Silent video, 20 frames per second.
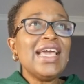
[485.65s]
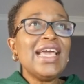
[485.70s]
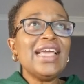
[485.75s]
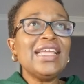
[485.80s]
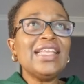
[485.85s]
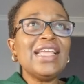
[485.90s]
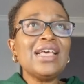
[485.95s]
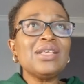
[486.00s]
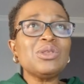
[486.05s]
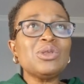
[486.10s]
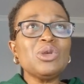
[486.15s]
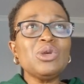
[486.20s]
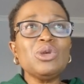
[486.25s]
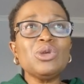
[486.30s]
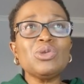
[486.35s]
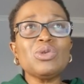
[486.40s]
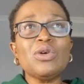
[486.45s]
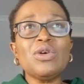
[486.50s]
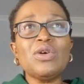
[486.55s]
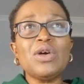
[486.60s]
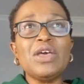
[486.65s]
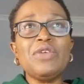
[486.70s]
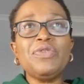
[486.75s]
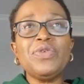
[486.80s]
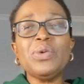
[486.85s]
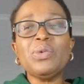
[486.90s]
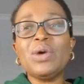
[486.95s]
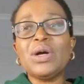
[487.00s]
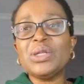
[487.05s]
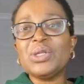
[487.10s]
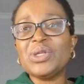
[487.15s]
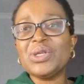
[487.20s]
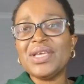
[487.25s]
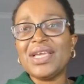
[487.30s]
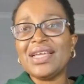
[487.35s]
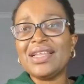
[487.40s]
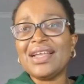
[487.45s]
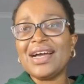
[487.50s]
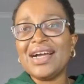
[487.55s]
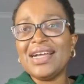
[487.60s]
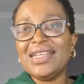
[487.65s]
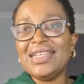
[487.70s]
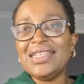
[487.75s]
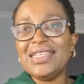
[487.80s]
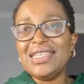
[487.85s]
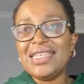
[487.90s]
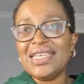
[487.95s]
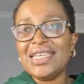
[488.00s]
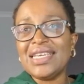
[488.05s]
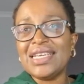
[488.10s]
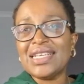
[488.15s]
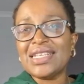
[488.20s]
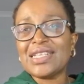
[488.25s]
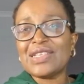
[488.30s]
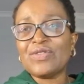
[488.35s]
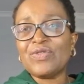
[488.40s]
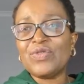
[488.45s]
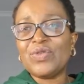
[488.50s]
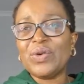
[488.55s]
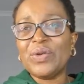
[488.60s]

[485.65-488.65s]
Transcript: And as usual, if you want to get ideas